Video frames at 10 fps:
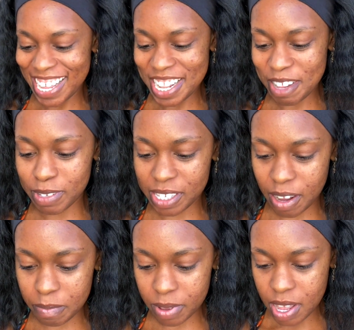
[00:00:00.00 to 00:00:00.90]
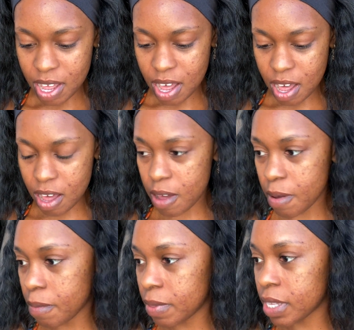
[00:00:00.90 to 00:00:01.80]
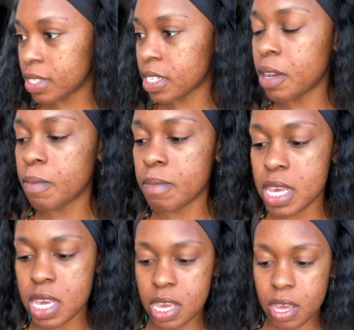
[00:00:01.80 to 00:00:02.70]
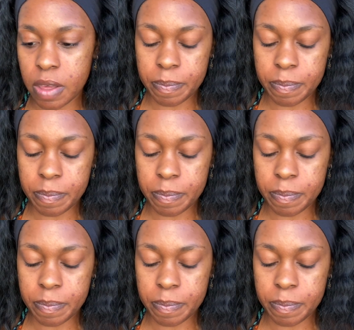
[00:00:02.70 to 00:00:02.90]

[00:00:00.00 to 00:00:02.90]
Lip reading: Don't stop. They sent me